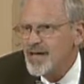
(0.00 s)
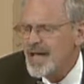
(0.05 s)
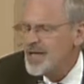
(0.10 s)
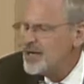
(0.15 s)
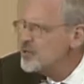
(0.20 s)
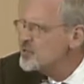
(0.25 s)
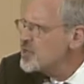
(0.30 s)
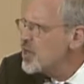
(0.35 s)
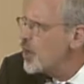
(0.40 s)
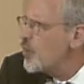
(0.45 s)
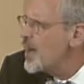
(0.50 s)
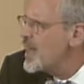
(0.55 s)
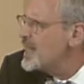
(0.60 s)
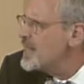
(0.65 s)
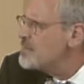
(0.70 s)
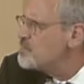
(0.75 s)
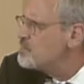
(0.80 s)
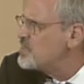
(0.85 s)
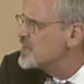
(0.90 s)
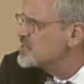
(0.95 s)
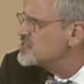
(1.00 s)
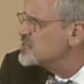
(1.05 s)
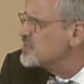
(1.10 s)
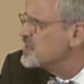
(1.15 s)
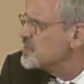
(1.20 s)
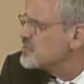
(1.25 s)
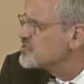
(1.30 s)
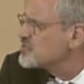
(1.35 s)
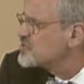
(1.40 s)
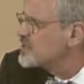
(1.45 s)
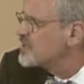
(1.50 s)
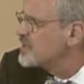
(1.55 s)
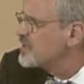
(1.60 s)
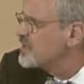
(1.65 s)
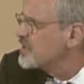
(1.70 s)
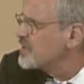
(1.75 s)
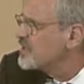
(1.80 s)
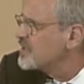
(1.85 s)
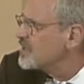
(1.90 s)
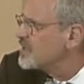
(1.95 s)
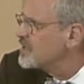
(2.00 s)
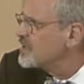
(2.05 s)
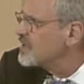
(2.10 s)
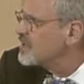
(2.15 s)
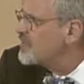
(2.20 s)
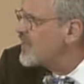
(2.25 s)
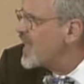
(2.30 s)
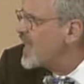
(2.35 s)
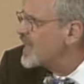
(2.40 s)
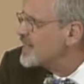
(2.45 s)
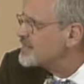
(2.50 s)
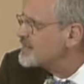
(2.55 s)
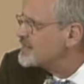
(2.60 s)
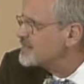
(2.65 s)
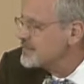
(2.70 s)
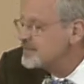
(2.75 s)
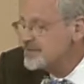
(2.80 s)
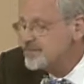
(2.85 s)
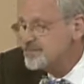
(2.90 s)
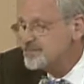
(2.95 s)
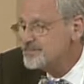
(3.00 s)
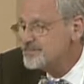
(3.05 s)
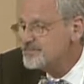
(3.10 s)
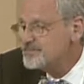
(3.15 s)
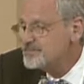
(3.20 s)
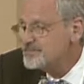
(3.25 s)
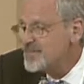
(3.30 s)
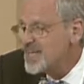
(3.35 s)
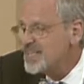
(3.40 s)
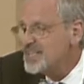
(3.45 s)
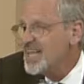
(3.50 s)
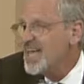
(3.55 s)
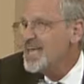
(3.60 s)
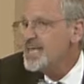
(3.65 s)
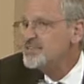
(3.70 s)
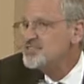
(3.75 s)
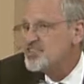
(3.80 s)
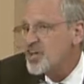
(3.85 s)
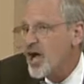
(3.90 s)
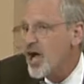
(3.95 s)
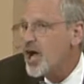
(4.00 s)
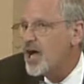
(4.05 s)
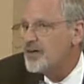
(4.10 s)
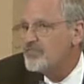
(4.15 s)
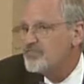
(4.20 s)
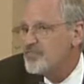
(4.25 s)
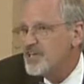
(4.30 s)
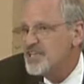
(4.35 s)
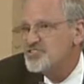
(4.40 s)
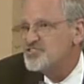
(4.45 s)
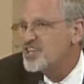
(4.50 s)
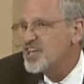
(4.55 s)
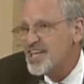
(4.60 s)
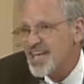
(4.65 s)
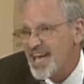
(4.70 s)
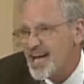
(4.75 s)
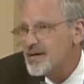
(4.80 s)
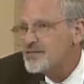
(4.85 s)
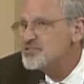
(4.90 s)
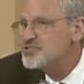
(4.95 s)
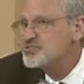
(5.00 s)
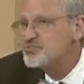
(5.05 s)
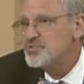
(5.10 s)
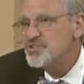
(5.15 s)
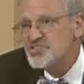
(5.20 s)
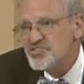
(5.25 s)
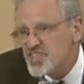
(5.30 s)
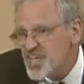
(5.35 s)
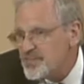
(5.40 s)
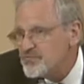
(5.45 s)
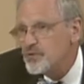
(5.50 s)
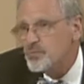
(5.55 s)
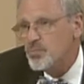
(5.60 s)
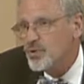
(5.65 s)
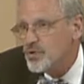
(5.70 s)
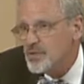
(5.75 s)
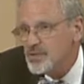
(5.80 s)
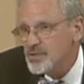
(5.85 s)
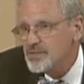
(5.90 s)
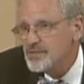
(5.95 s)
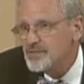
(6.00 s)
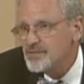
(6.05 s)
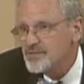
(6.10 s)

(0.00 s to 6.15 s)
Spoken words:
I don't know any business that lays off its accounts receivable,